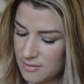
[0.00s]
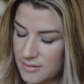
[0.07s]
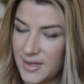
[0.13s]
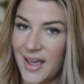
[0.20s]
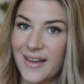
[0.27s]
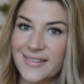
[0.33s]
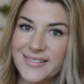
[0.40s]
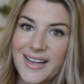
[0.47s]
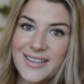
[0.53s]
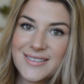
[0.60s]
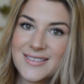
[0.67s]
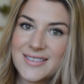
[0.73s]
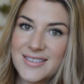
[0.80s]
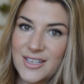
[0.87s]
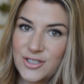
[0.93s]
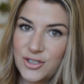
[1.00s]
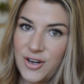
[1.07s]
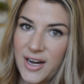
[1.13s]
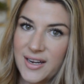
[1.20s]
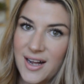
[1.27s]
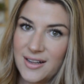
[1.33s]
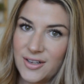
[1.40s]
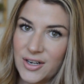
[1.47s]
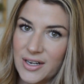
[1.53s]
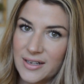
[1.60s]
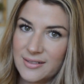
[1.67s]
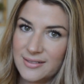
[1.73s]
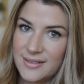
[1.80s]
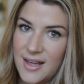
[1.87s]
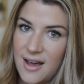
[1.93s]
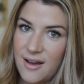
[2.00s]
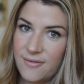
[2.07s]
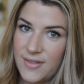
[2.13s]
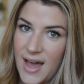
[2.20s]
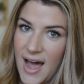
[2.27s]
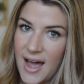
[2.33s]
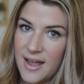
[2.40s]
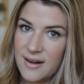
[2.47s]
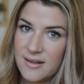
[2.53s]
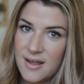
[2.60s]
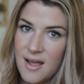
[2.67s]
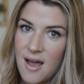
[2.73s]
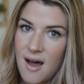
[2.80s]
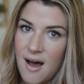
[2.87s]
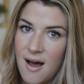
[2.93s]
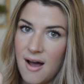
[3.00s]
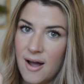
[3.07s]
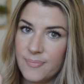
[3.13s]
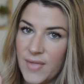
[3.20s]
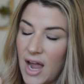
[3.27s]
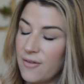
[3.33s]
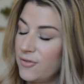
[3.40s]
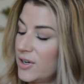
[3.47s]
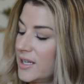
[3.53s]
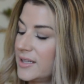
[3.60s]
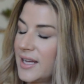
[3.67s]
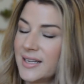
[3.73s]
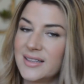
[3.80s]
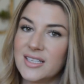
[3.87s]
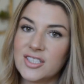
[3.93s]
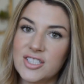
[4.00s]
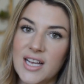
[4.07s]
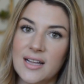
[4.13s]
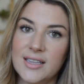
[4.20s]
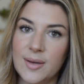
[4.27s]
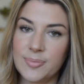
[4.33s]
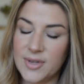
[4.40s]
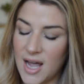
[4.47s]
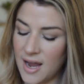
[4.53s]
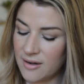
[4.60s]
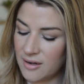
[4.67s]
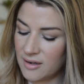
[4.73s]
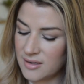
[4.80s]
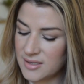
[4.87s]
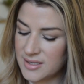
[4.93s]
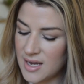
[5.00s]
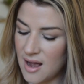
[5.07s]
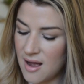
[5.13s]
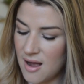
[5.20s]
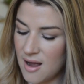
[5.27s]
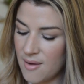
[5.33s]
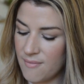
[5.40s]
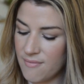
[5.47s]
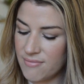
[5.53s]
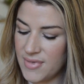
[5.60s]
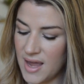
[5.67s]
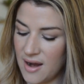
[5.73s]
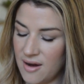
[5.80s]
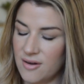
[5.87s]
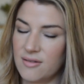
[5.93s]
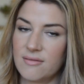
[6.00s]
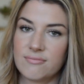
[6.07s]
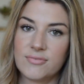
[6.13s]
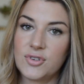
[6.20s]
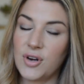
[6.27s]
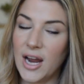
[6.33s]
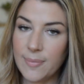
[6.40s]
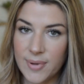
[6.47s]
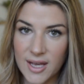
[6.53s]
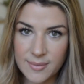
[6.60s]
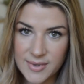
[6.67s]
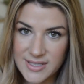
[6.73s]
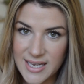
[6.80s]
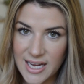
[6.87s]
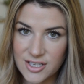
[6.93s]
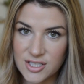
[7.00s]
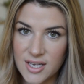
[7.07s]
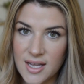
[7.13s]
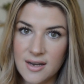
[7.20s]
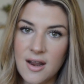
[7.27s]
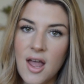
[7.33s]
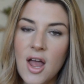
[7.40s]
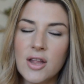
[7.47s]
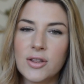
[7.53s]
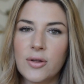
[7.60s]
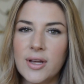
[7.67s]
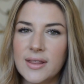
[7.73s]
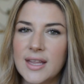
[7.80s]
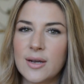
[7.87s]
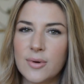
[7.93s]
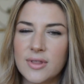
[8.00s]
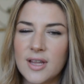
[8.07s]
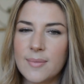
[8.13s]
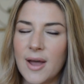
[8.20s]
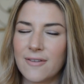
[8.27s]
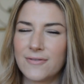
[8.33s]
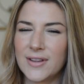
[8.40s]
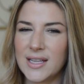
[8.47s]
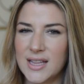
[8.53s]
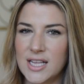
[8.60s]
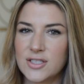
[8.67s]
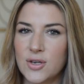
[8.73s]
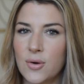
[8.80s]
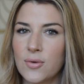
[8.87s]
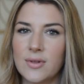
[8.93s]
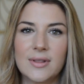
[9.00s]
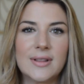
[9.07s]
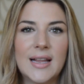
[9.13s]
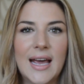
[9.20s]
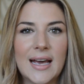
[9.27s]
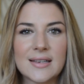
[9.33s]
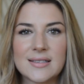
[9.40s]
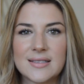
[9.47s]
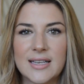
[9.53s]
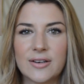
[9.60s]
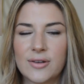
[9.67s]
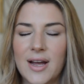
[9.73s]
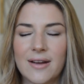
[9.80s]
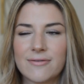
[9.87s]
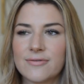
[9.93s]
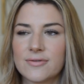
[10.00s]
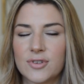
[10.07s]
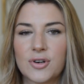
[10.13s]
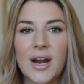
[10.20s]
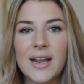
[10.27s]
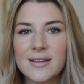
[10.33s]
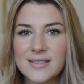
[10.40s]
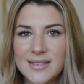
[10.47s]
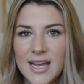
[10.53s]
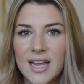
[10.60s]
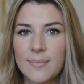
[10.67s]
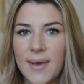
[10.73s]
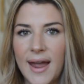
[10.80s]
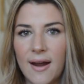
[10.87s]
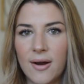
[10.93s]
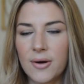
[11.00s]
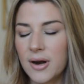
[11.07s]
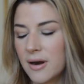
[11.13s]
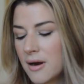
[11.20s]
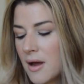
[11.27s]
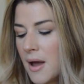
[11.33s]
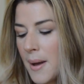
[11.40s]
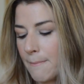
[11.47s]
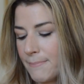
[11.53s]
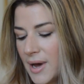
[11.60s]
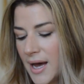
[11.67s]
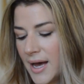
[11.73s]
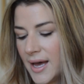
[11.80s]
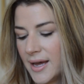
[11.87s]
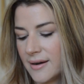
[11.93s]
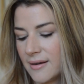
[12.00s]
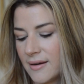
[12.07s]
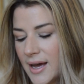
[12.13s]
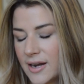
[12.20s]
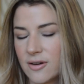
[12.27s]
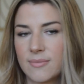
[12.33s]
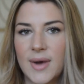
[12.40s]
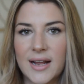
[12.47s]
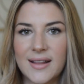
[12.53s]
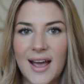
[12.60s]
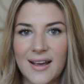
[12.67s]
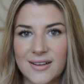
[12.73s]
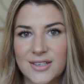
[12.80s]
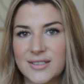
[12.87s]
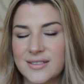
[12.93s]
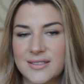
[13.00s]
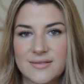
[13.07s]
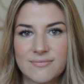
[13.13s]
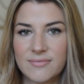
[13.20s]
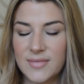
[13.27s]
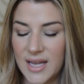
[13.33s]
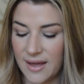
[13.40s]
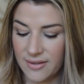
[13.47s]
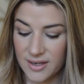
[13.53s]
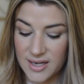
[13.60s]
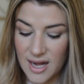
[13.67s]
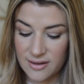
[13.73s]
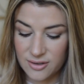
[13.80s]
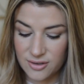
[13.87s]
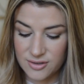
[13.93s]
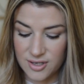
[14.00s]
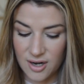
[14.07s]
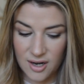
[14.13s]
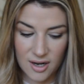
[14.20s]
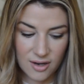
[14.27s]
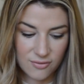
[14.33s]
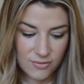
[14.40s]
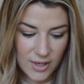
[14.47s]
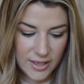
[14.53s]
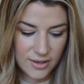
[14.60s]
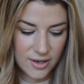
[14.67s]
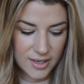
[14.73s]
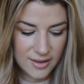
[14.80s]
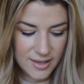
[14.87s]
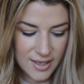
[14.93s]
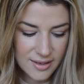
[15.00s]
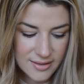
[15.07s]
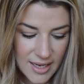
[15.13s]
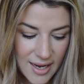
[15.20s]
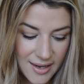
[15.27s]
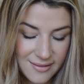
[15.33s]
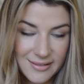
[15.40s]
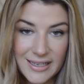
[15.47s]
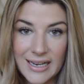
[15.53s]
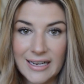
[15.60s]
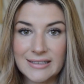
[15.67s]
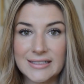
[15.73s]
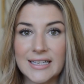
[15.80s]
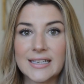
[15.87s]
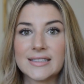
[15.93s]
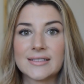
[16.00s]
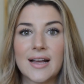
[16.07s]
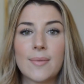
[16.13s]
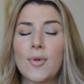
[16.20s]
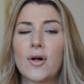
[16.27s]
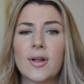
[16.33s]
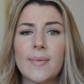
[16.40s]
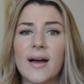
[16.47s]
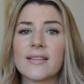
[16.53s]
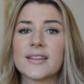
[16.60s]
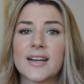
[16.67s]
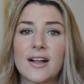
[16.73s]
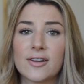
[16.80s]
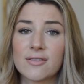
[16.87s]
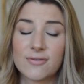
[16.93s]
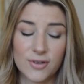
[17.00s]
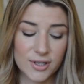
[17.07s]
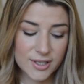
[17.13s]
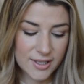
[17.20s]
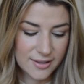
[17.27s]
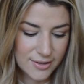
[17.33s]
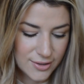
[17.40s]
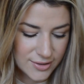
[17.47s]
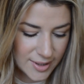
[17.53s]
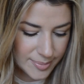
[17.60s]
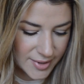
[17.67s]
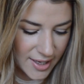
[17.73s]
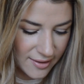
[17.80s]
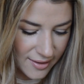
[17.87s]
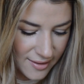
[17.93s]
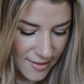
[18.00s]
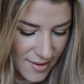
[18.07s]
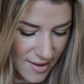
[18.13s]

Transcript: Yeah, that's such a great color. Love that. I really like these gel lip liners. They're great pigmentation. The only thing with them, I feel like they don't last. They don't have great staying power, but I don't mind that because, yeah, the colors are really good in these. And like I said, I'm all about the color for a good nude lip liner.